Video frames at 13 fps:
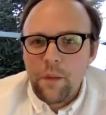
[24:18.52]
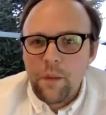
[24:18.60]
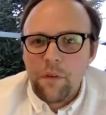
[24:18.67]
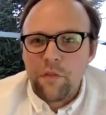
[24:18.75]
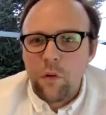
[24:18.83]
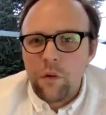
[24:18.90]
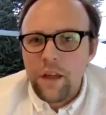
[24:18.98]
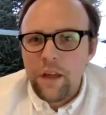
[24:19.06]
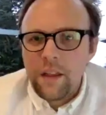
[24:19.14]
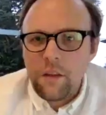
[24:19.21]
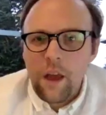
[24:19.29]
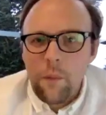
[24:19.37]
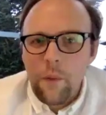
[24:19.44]
before
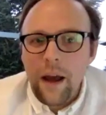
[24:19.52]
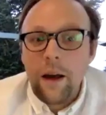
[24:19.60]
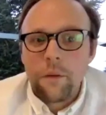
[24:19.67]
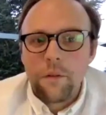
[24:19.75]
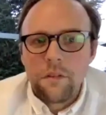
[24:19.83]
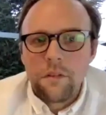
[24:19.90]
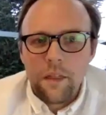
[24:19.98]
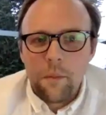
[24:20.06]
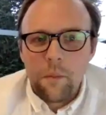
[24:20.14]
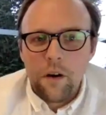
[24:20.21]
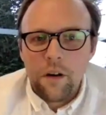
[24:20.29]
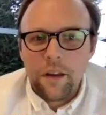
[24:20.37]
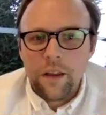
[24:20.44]
then you go out to then the
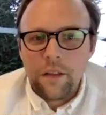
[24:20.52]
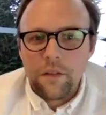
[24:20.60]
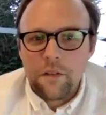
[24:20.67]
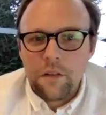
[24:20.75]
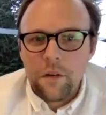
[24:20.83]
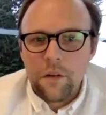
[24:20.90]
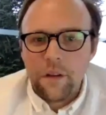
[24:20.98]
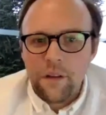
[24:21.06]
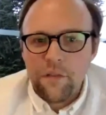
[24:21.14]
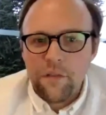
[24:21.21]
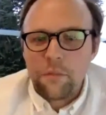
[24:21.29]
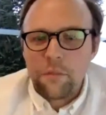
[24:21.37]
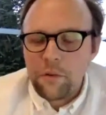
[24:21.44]
market and to the
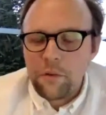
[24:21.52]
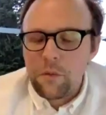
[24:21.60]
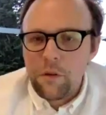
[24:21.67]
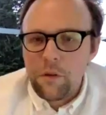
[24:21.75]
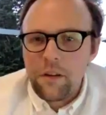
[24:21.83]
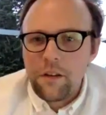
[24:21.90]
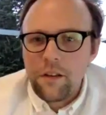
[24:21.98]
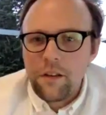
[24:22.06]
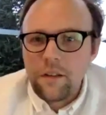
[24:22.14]
investment community?